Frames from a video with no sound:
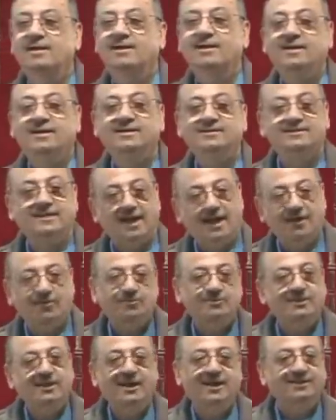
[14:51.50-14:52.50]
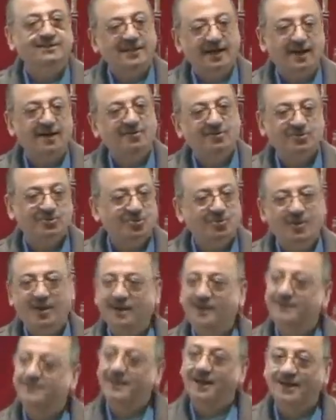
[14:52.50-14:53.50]
The auta, the
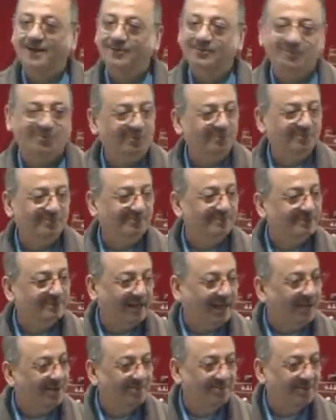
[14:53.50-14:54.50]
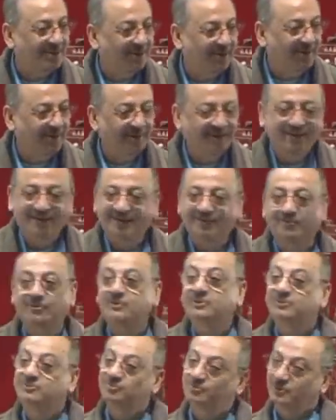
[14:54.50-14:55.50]
autuma, the autum. Same, which
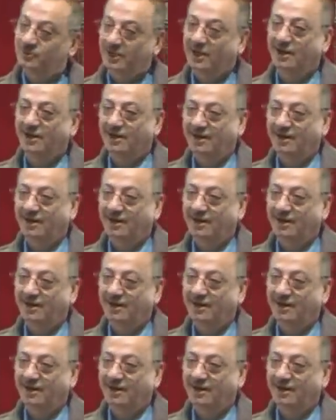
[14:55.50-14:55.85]
we have